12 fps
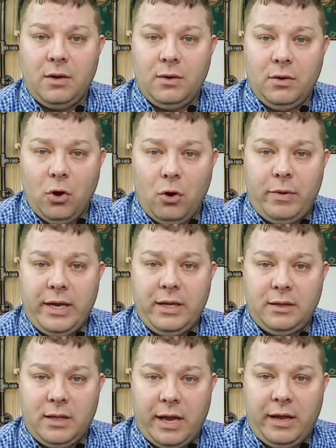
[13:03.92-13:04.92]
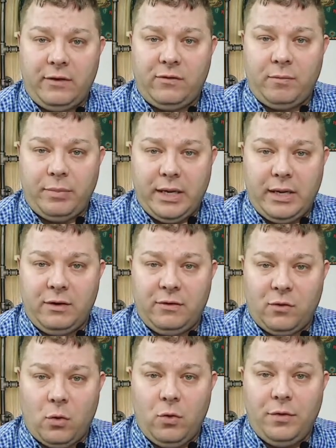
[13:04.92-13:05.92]
Nobody likes being
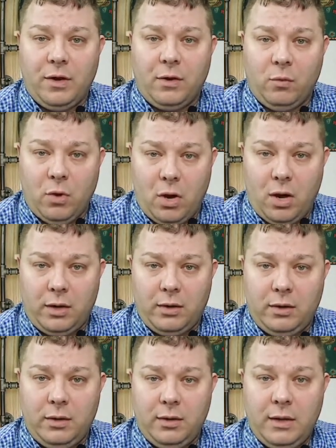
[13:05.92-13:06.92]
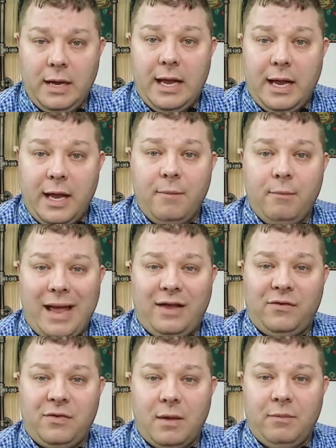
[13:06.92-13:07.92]
told they're wrong. It
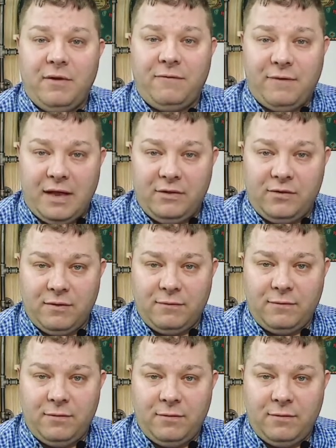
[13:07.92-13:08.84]
makes them defensive.